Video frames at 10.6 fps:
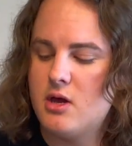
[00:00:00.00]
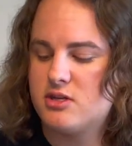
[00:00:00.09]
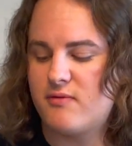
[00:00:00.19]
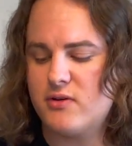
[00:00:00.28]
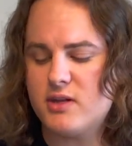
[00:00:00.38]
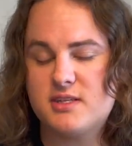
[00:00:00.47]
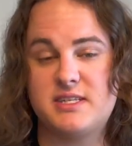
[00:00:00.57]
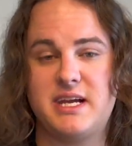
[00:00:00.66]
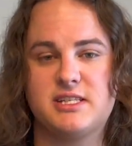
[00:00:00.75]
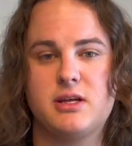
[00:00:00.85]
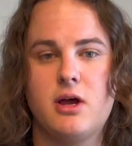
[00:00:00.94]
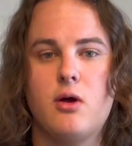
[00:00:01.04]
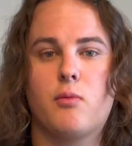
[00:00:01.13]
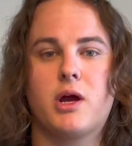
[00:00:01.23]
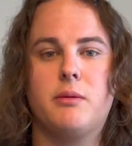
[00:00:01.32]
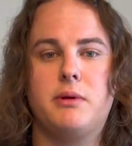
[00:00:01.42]
So for the seats,
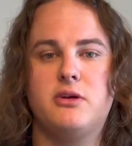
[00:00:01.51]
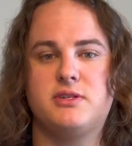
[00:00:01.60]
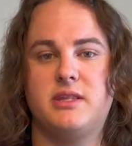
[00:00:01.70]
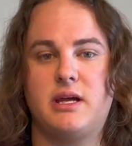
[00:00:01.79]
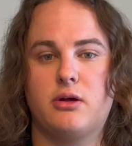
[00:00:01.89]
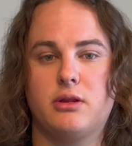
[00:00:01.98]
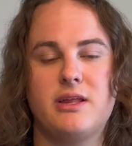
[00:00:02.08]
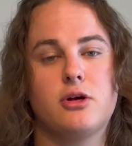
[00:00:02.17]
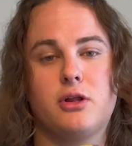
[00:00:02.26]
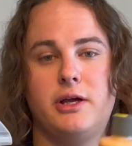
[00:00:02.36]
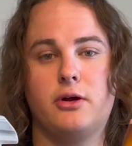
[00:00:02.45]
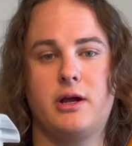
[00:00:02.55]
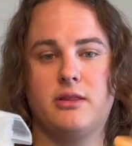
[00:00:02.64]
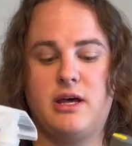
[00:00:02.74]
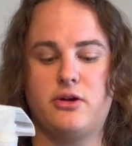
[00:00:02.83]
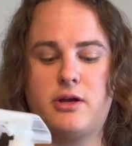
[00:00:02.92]
we're gonna be using their leather cleaner
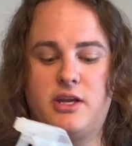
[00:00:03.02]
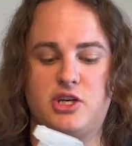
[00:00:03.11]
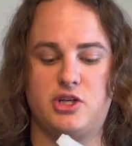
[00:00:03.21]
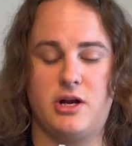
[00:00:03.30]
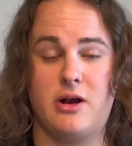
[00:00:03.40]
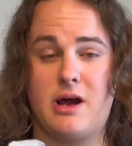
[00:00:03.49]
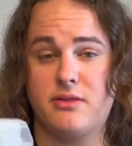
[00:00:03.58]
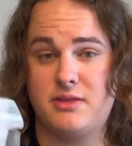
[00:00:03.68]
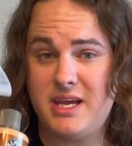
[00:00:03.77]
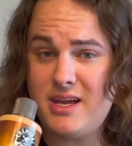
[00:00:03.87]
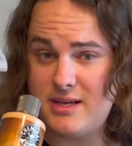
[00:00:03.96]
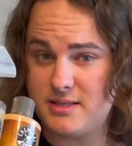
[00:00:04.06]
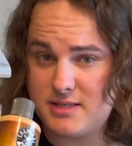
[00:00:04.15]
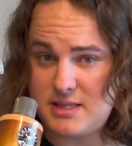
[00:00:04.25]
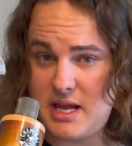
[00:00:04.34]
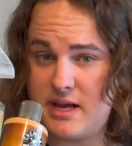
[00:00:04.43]
and leather conditioner. Now
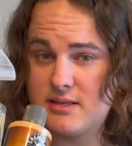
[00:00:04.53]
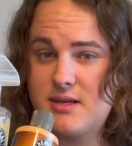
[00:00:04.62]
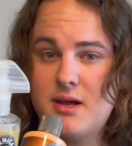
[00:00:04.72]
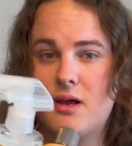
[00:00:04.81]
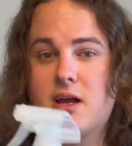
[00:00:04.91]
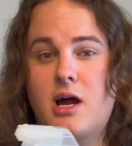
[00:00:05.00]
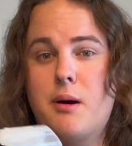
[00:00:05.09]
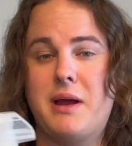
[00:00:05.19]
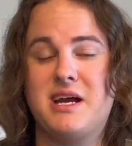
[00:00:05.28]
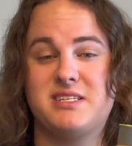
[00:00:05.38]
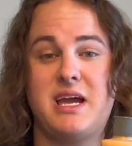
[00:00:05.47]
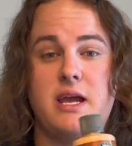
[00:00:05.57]
these things come as a